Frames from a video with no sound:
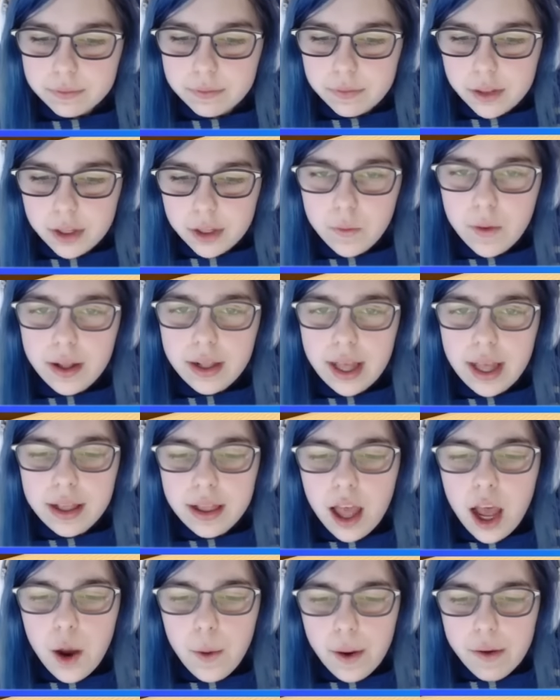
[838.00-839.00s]
Well,
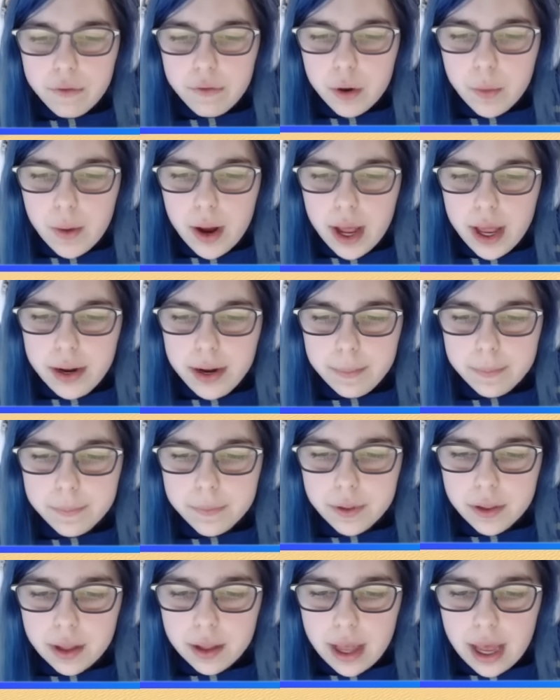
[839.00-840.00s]
hello everyone.
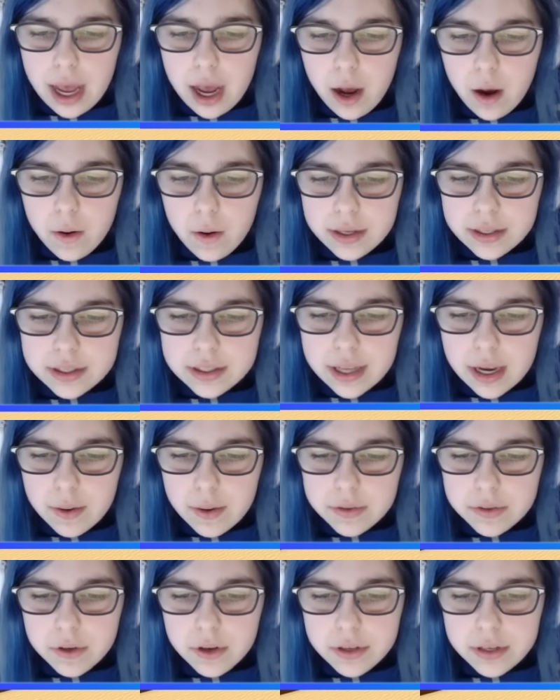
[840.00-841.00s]
How is
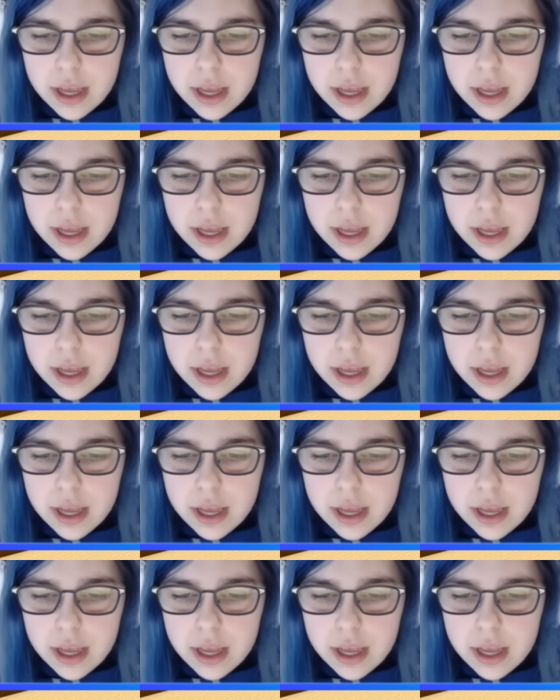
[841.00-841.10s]
your day